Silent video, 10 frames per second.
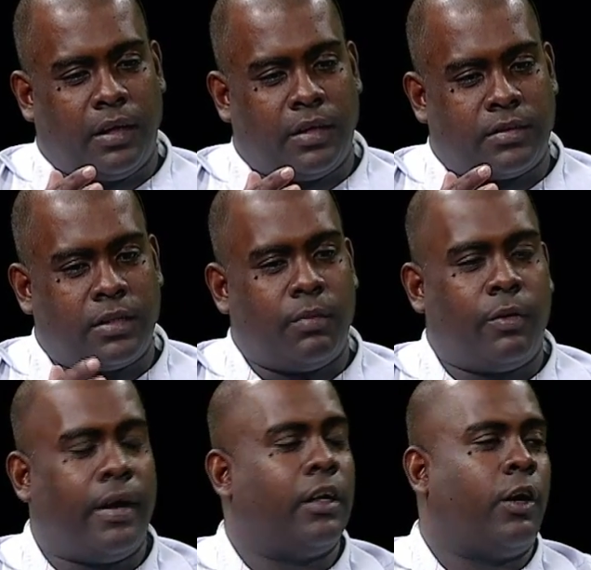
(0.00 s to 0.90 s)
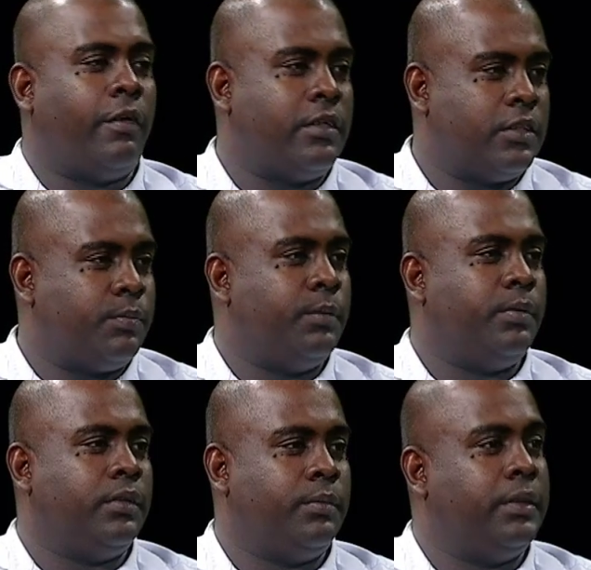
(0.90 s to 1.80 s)
somehow encourages
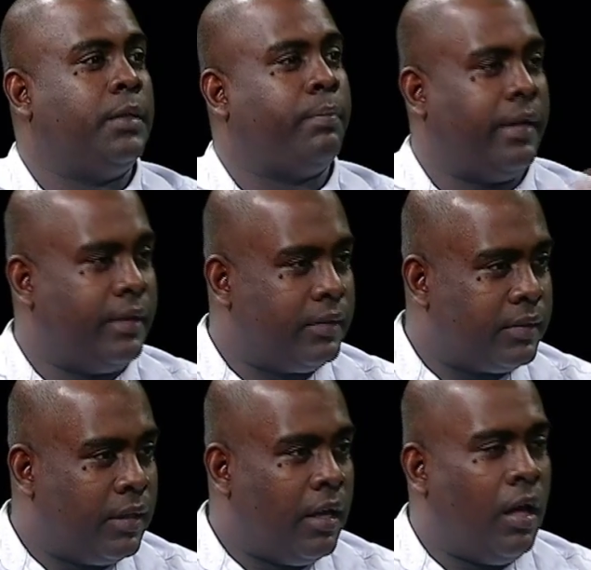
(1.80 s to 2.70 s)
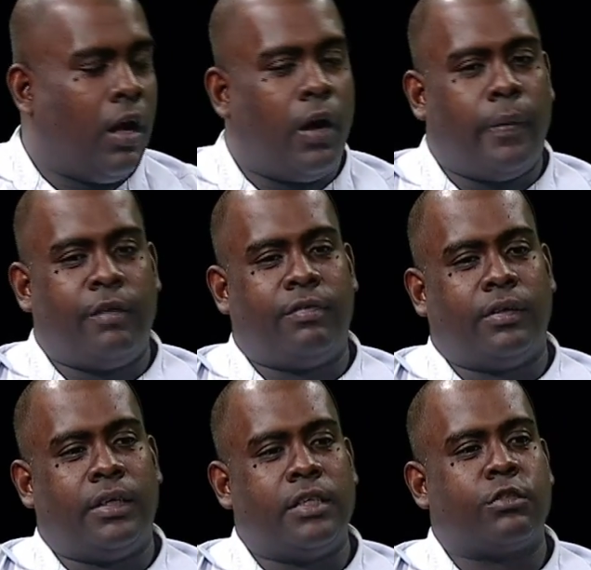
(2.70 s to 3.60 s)
people to be dependent. However,
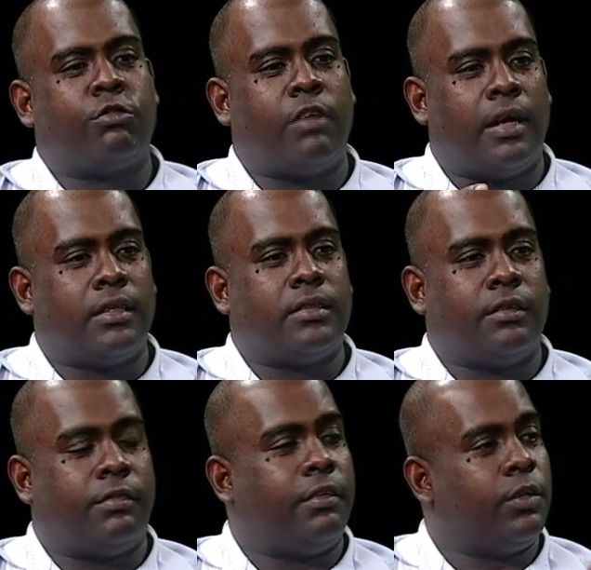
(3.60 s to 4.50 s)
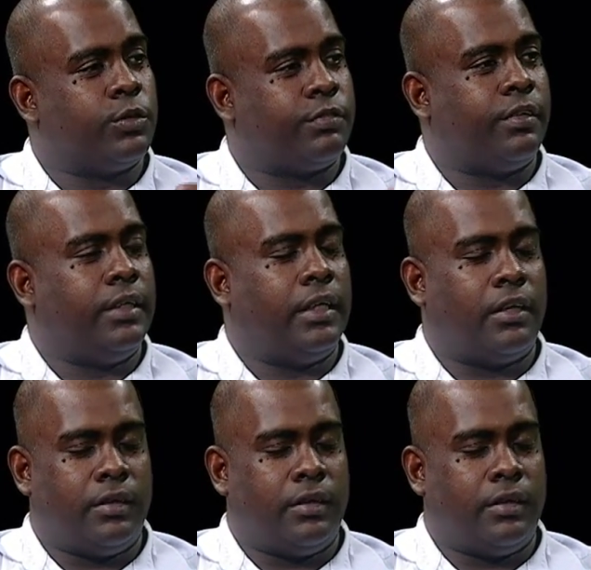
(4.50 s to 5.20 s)
these grants are very useful in the